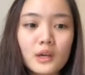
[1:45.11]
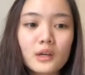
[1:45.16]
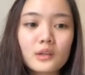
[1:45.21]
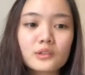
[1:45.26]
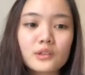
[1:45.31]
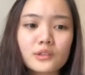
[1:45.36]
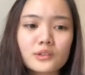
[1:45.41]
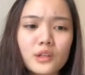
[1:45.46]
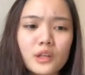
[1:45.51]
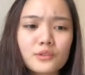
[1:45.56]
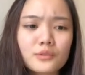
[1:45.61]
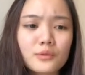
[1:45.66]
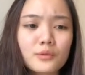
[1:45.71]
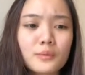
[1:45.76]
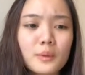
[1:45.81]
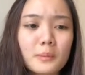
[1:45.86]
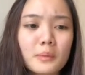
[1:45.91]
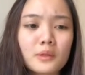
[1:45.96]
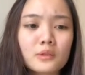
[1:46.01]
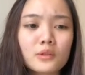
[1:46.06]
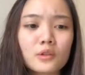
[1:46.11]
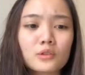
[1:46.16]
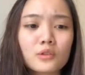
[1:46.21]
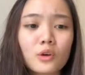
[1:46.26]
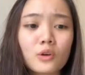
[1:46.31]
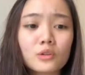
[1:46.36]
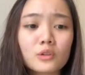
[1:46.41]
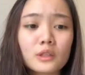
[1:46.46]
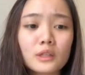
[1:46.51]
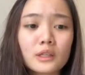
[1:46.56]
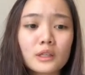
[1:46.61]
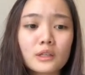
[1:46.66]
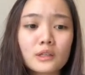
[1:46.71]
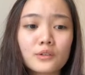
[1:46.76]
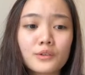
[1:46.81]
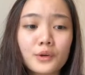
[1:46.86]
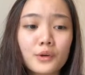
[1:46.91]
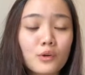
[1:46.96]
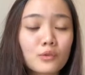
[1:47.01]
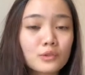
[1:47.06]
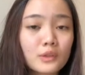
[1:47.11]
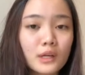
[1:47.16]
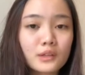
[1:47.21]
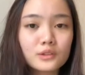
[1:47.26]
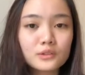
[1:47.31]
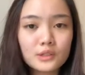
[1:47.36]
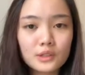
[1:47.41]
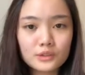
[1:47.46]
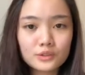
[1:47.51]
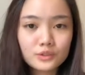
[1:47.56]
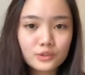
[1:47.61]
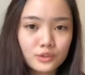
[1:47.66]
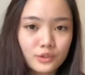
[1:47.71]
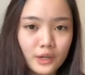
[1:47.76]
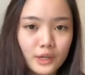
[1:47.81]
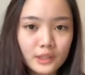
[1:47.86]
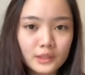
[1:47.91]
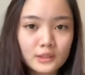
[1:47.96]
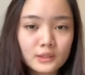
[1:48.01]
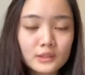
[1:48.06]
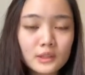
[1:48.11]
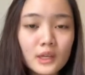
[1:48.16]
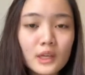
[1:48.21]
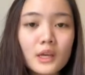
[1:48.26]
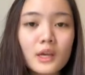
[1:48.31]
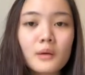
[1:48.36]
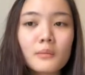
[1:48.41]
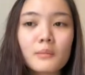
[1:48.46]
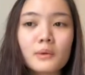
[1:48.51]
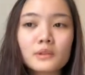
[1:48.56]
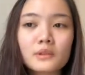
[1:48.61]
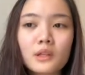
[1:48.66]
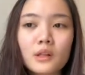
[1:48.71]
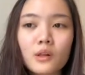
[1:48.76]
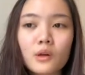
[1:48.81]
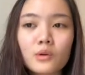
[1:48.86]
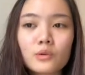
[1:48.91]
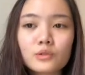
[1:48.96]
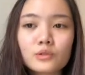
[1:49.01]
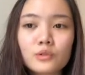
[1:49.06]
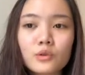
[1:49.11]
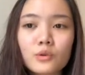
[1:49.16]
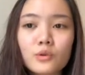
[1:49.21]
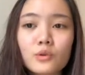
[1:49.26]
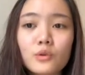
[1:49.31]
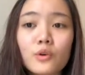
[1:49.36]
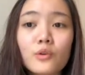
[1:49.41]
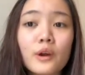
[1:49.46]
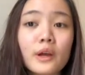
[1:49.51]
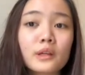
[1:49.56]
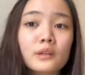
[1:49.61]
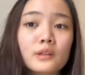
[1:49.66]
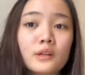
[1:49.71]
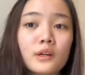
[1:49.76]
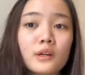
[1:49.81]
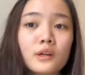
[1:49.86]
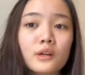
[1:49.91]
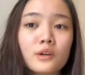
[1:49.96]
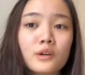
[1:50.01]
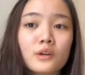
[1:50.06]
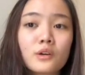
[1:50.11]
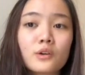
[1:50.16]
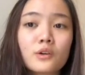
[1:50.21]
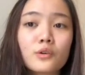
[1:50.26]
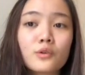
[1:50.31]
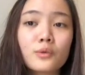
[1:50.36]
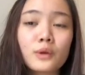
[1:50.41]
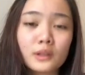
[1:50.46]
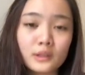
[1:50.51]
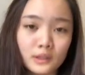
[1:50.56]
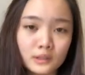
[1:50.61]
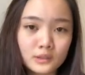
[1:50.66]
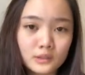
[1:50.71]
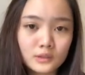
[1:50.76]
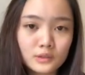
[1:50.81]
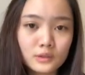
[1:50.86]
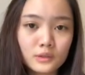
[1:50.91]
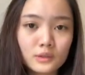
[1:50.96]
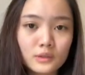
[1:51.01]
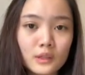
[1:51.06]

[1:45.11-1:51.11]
Successful people not only recognize their strength, but they'll also correct their weakness.